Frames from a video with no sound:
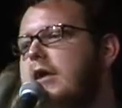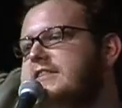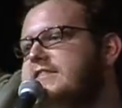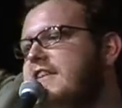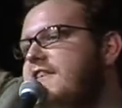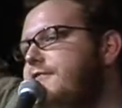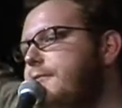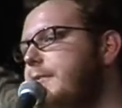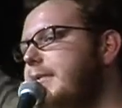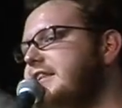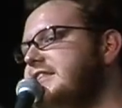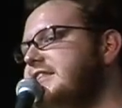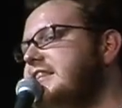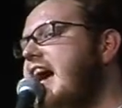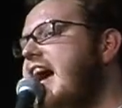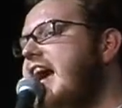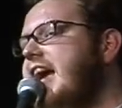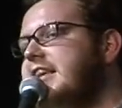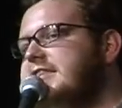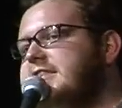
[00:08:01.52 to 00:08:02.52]
what's left to
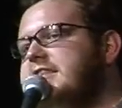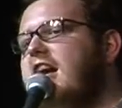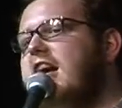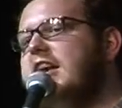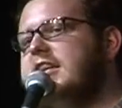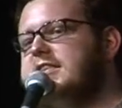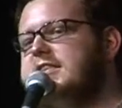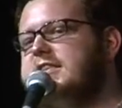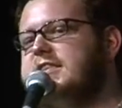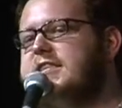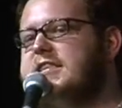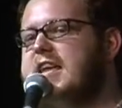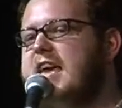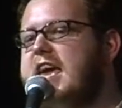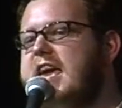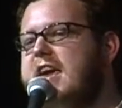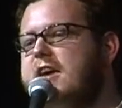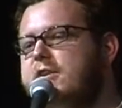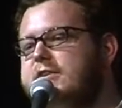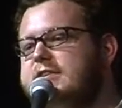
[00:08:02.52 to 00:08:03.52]
say? It's nice to
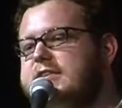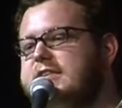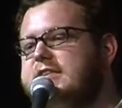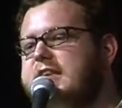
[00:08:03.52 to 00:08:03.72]
see you.